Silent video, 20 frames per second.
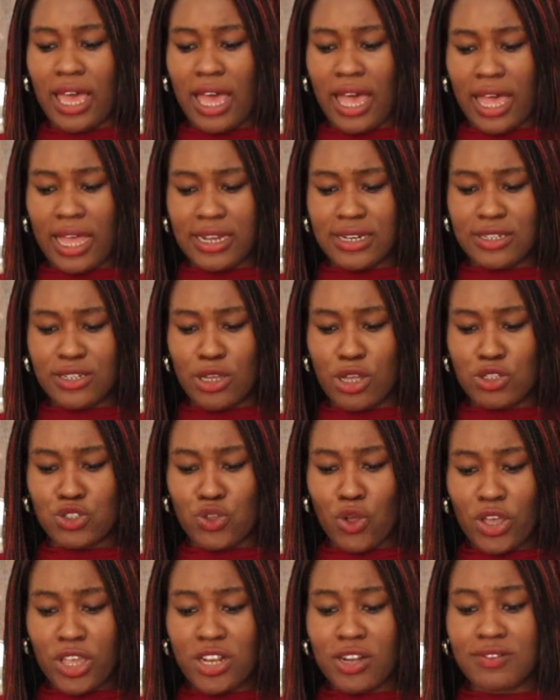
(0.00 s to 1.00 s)
And
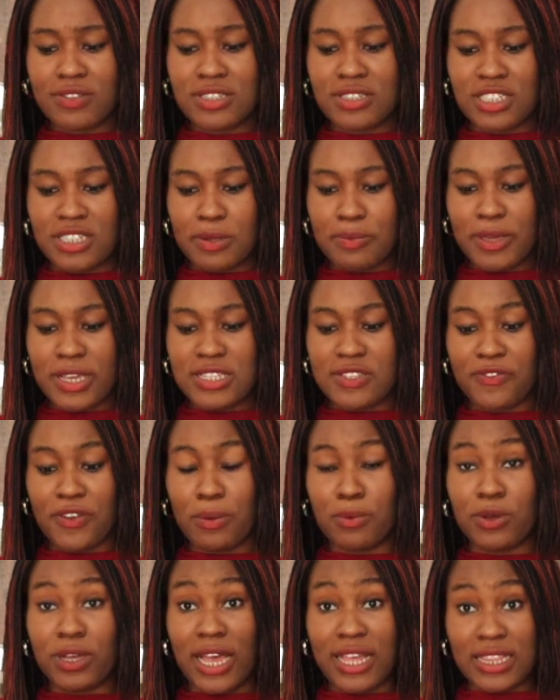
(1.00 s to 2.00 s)
talking of the GPHC
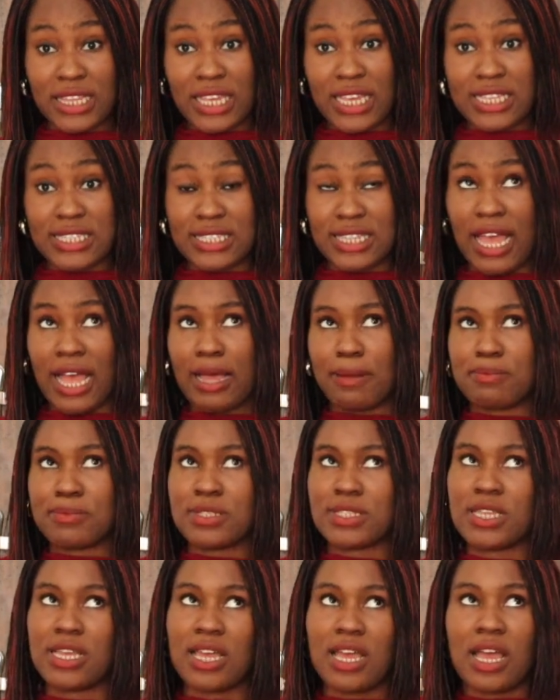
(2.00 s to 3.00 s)
framework and the
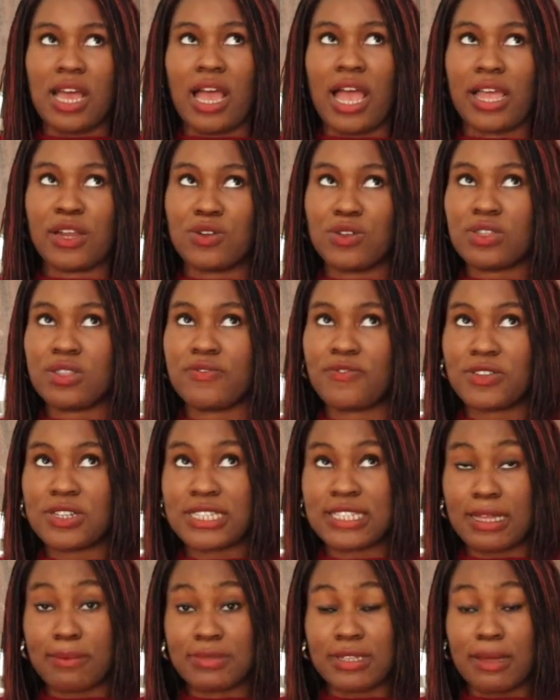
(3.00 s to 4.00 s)
exams, I know for the
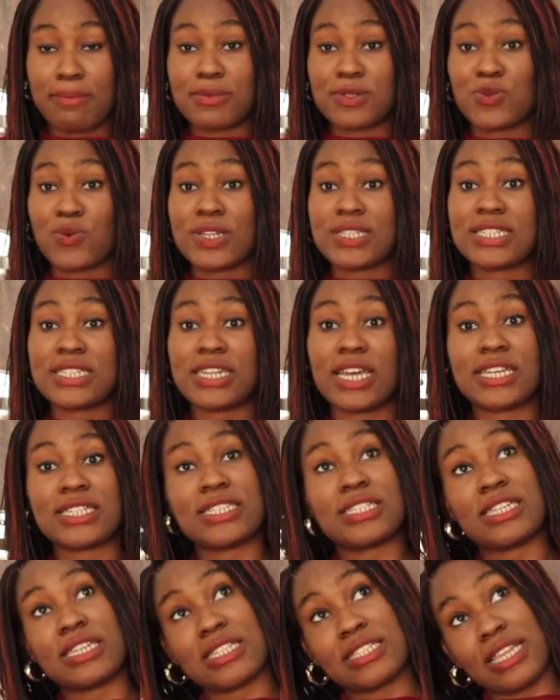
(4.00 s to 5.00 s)
September
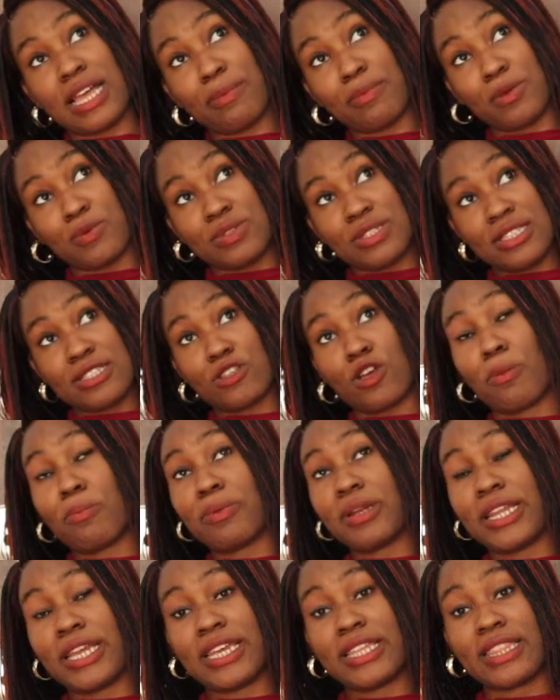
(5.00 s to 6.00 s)
2019 exam there was this
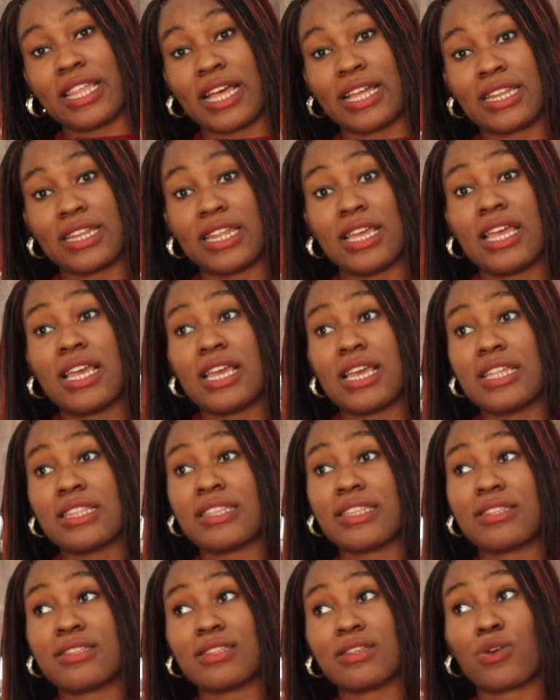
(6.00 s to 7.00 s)
complaint that
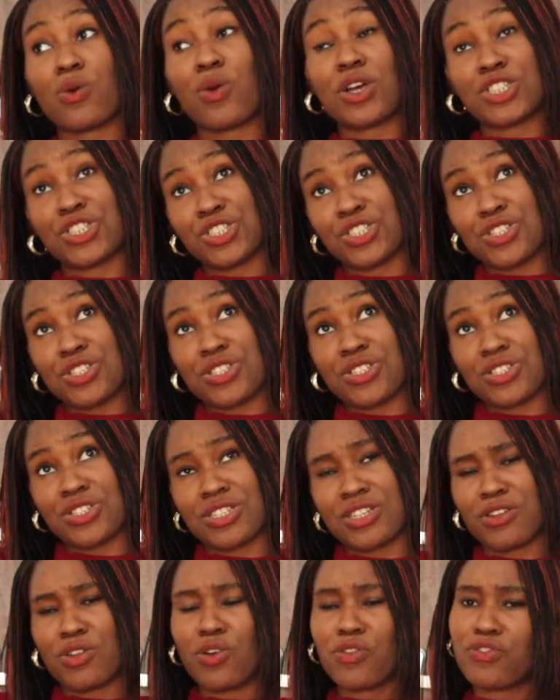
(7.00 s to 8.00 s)
the questions
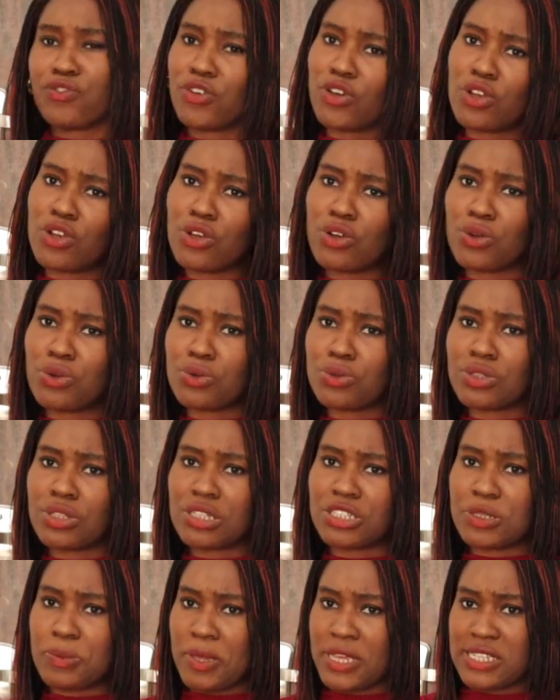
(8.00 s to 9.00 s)
did not follow the
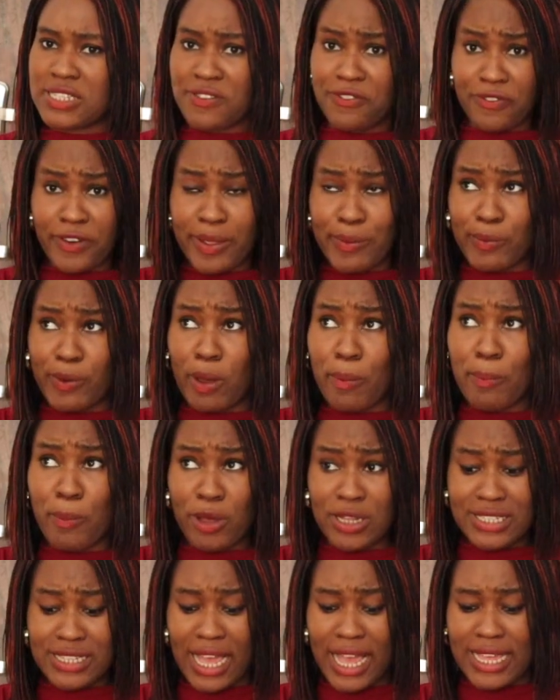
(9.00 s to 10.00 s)
GPHC framework,
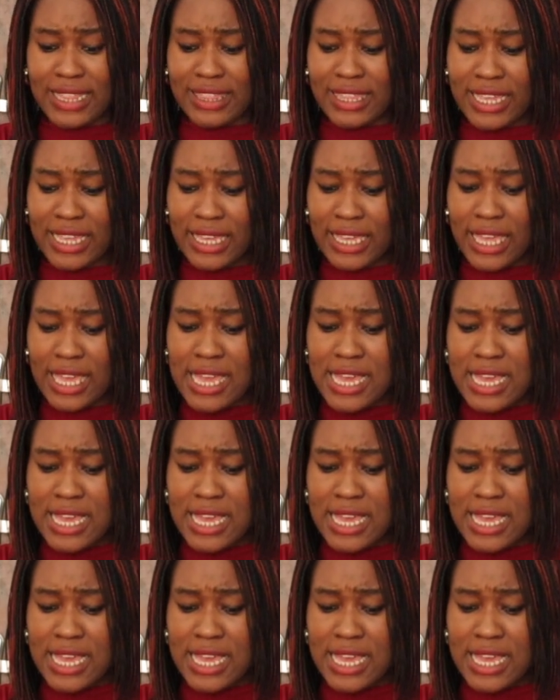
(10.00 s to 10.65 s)
but I think